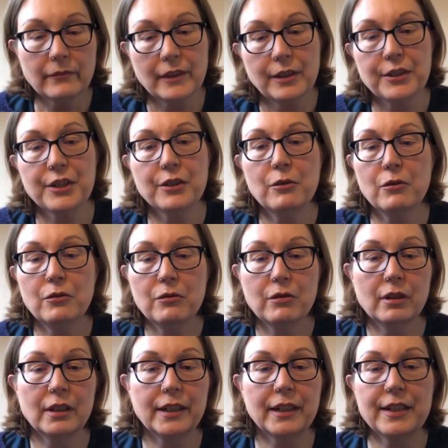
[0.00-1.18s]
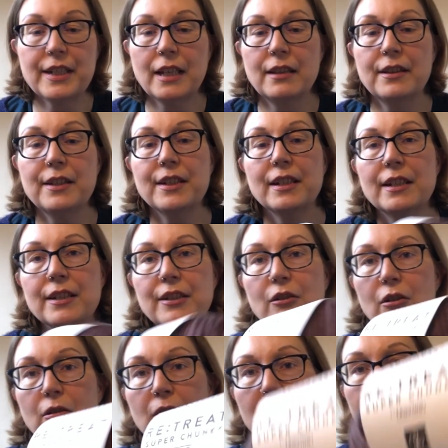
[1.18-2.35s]
So, like I said, this is
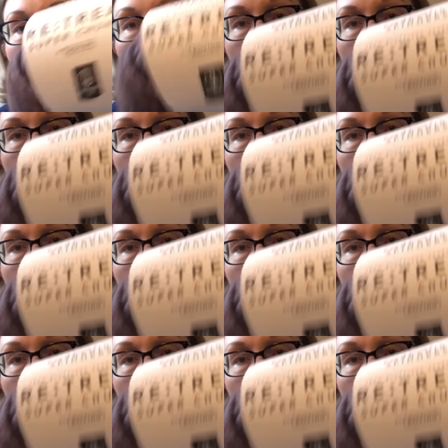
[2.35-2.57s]
called